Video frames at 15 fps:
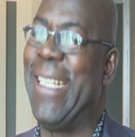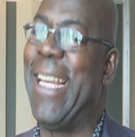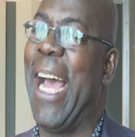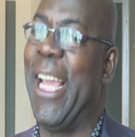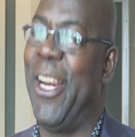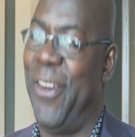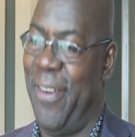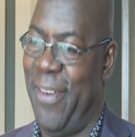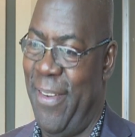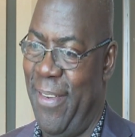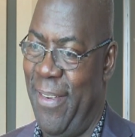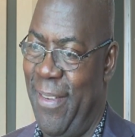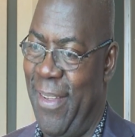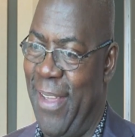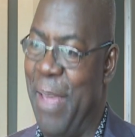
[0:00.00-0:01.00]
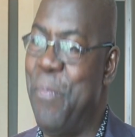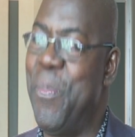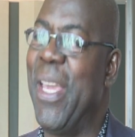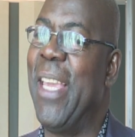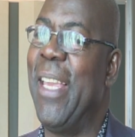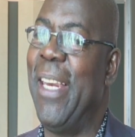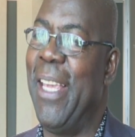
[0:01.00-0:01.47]
dialogue, a
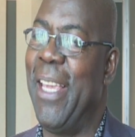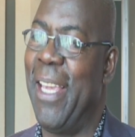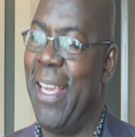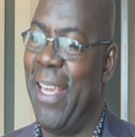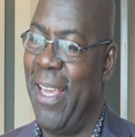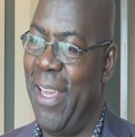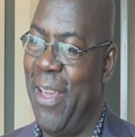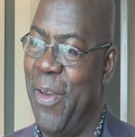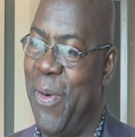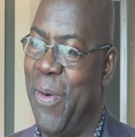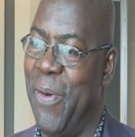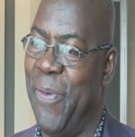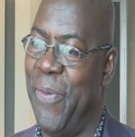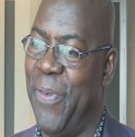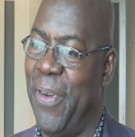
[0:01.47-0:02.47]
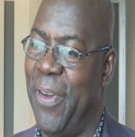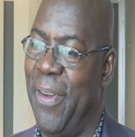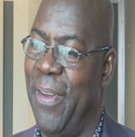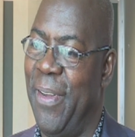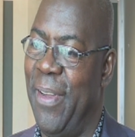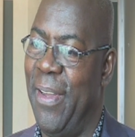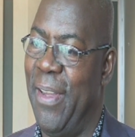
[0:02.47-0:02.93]
beginning of
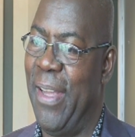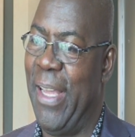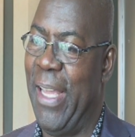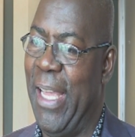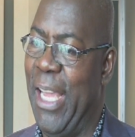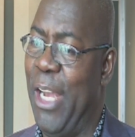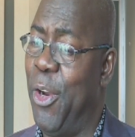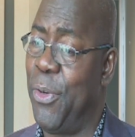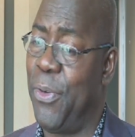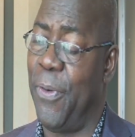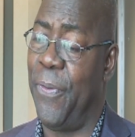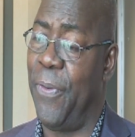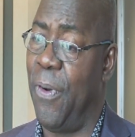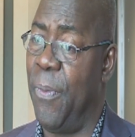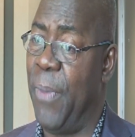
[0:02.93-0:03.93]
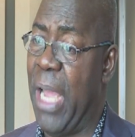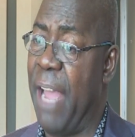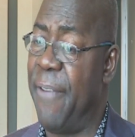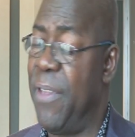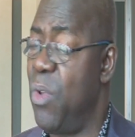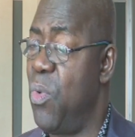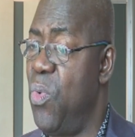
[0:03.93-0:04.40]
a lot of form.
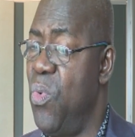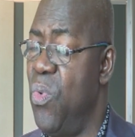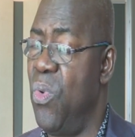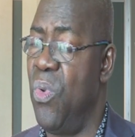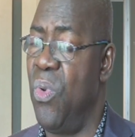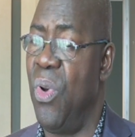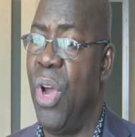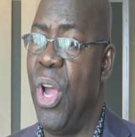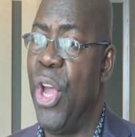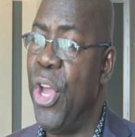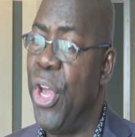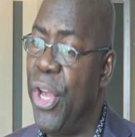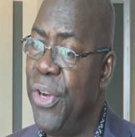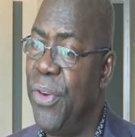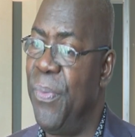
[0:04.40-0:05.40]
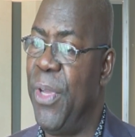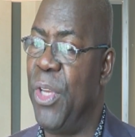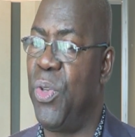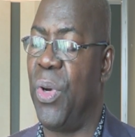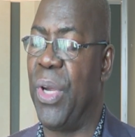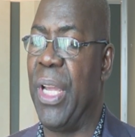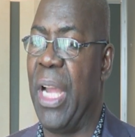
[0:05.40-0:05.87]
I think you heard me
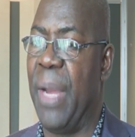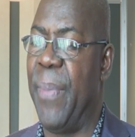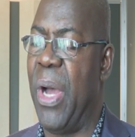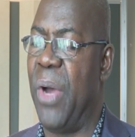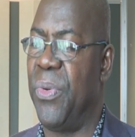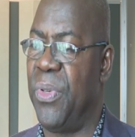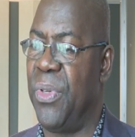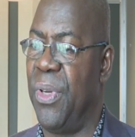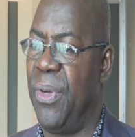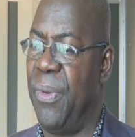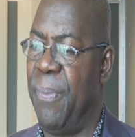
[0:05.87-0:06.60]
talking about